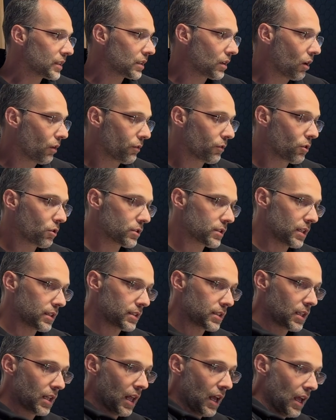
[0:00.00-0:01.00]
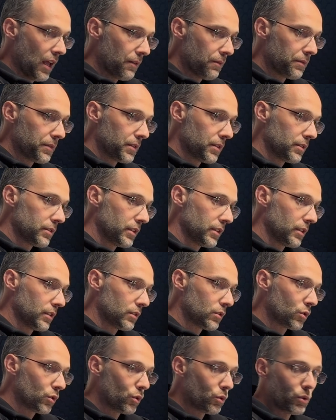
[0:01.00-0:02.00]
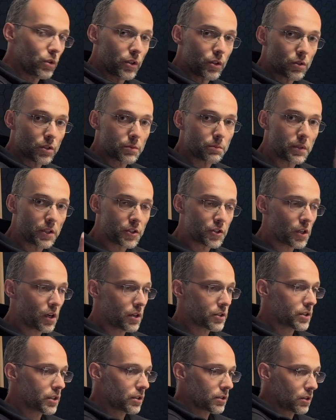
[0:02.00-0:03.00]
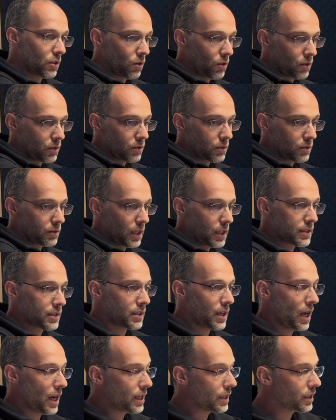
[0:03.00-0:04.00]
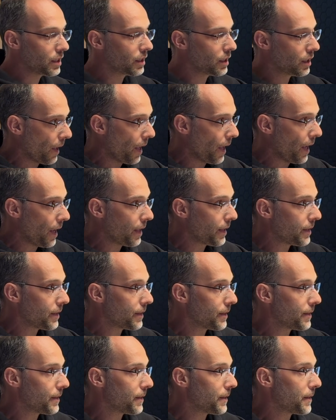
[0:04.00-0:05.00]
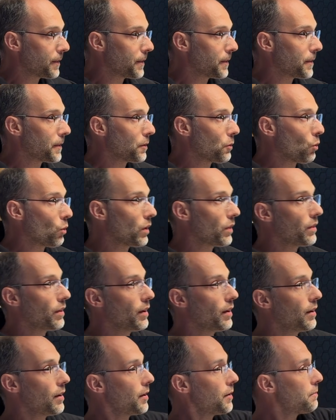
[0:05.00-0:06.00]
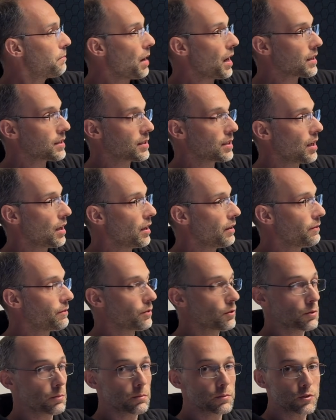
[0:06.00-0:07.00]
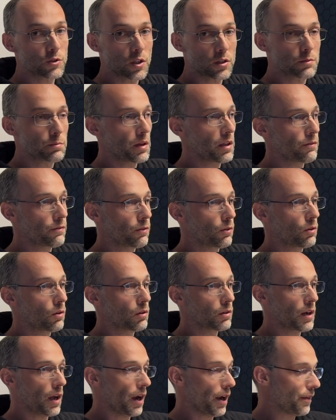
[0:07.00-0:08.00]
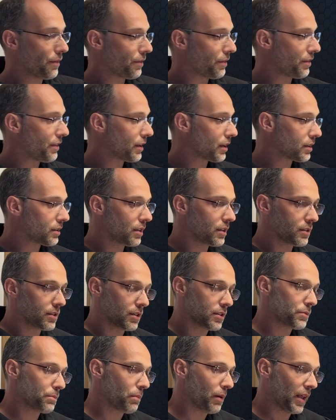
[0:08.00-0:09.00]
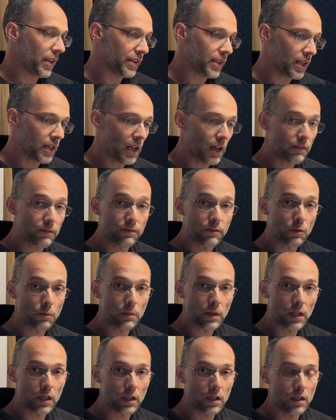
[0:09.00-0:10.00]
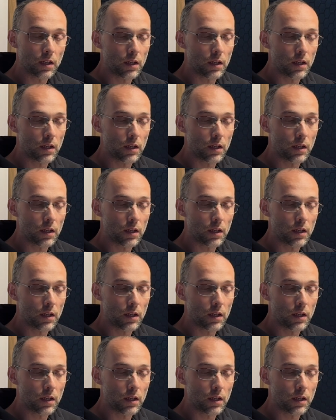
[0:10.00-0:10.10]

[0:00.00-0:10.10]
Of course I still have the 2 USB charger on that side, and with the MagSafe for just my phone, I think this is plenty enough for me.